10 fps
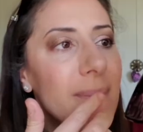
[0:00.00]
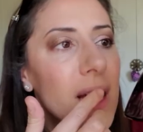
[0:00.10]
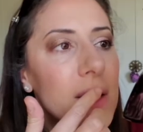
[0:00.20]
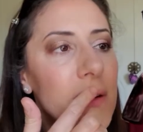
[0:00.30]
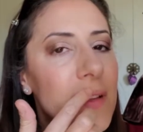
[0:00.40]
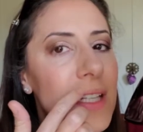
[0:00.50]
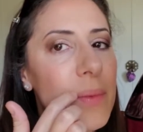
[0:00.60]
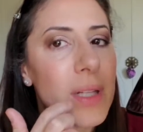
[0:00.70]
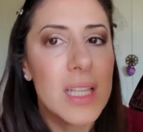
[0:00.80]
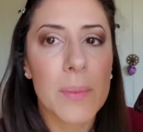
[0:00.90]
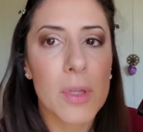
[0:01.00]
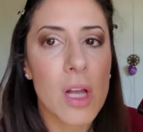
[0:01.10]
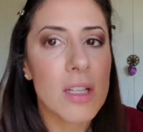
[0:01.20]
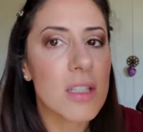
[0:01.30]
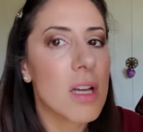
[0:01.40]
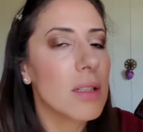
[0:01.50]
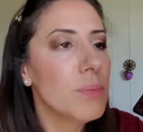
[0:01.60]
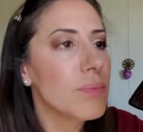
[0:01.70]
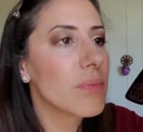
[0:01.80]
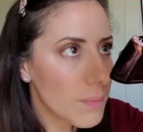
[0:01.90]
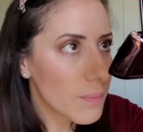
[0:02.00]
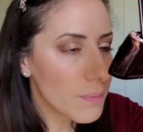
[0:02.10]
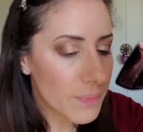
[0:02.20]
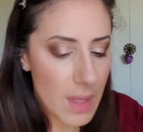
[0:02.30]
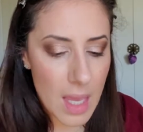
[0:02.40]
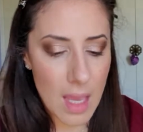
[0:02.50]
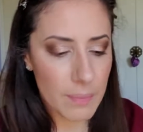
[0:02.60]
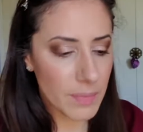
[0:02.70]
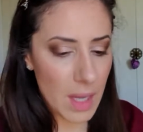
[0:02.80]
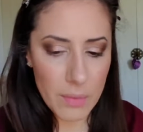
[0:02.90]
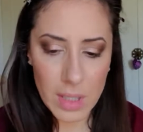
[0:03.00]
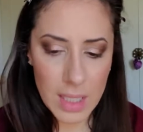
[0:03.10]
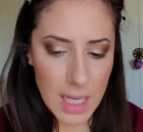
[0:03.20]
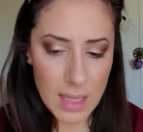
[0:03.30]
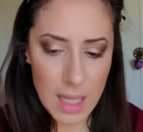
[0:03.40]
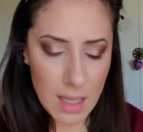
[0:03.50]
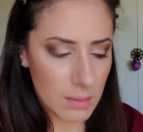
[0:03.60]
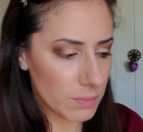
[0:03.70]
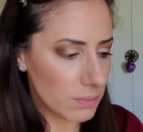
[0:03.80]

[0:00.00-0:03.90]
I do have a little bit of lip gloss on. Yeah, I really like that.